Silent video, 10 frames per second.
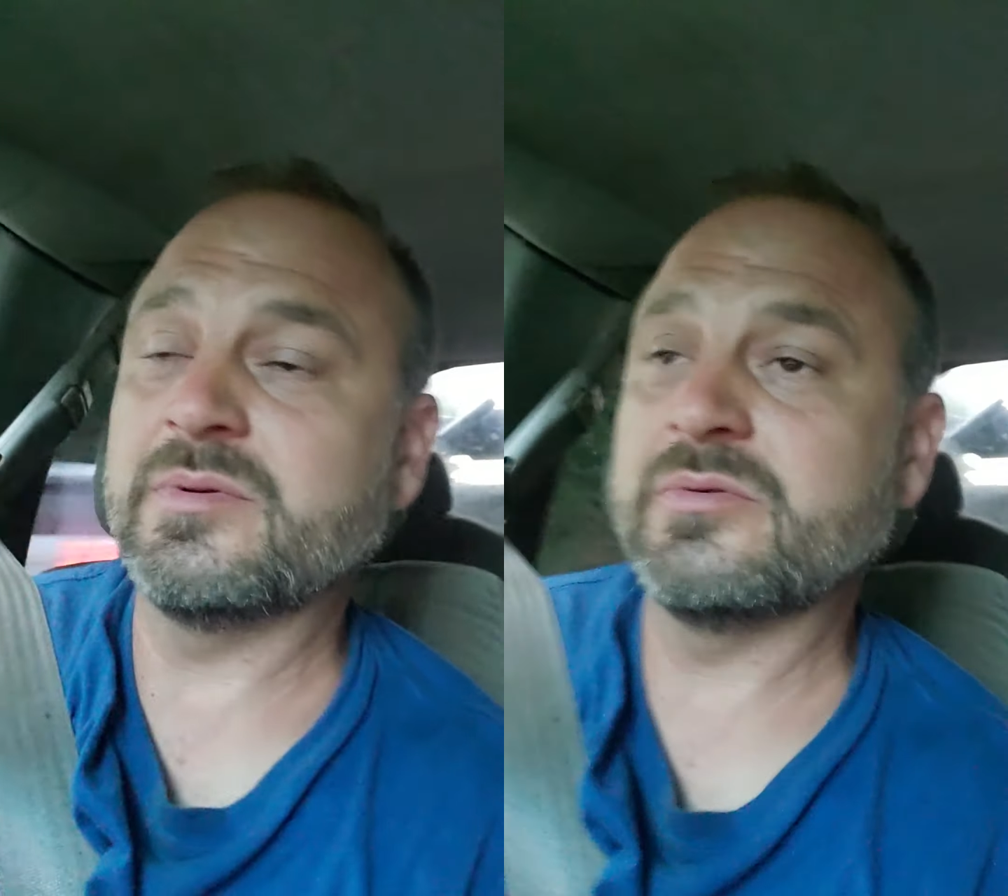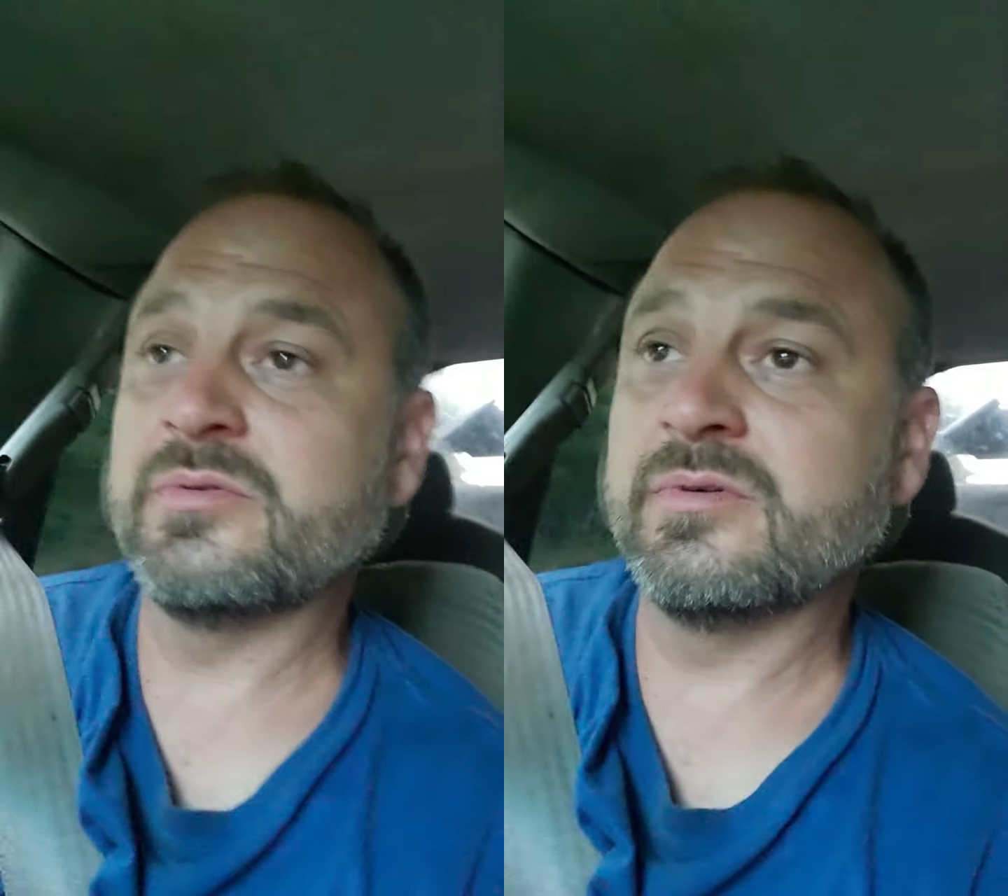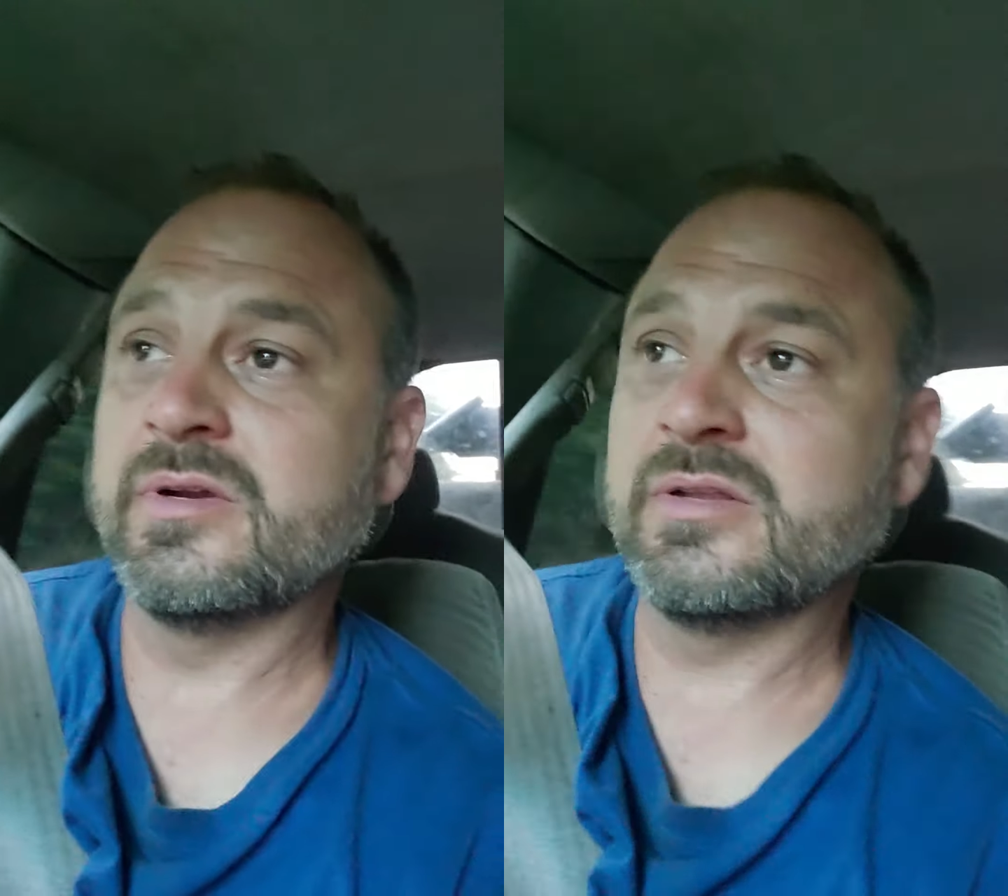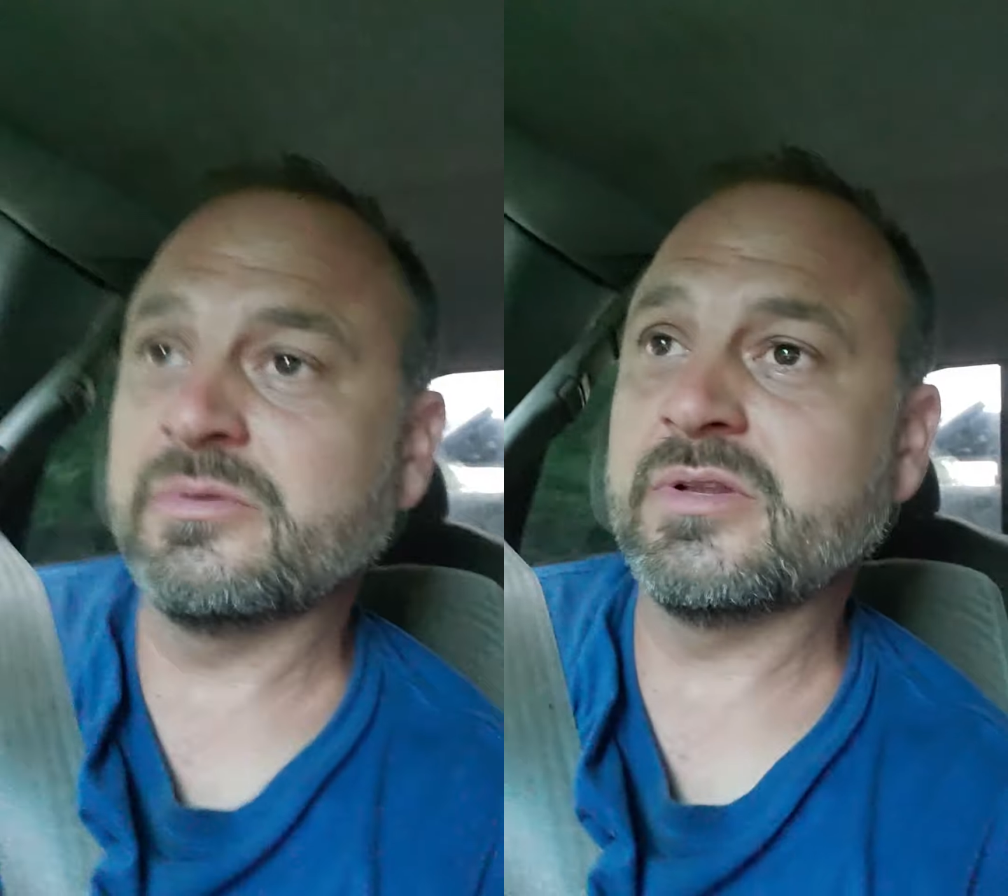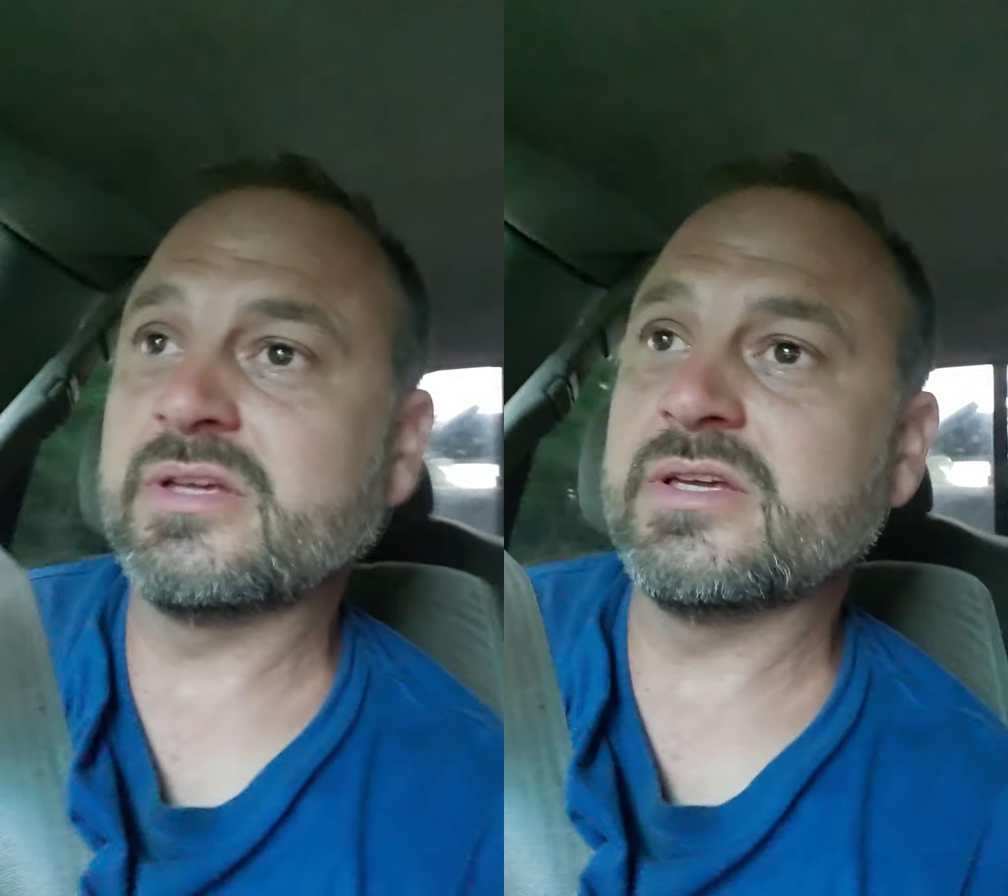It really,
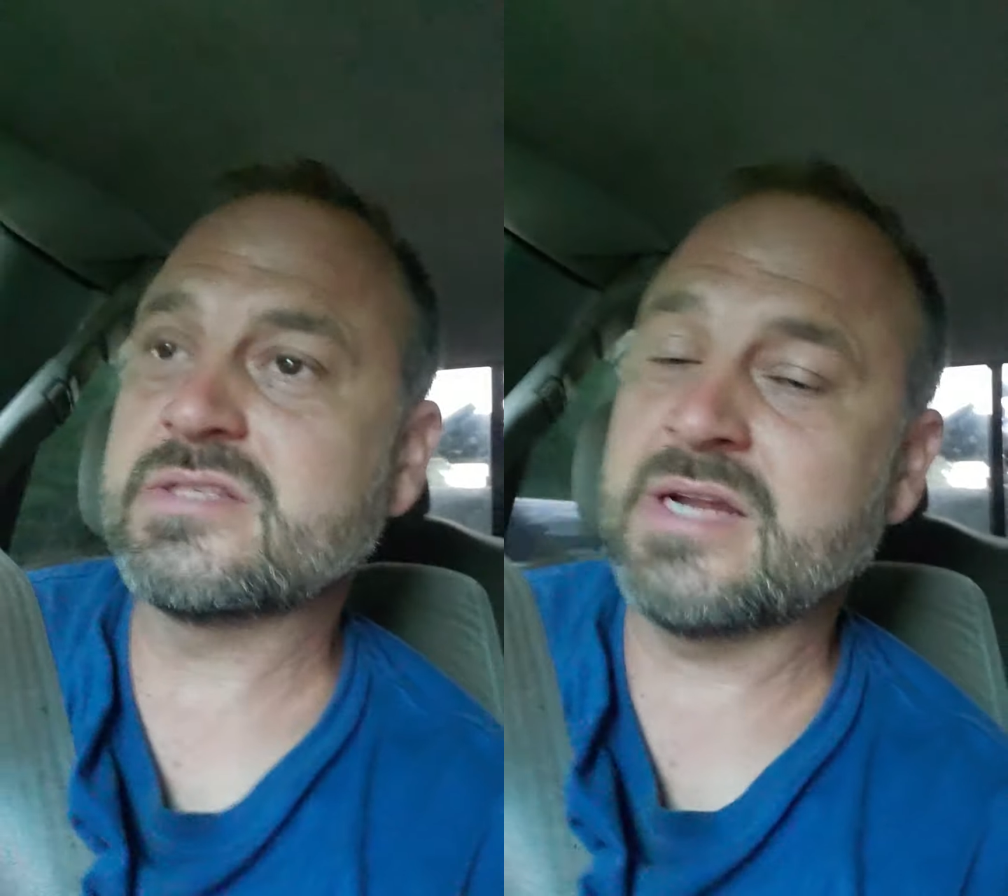really is.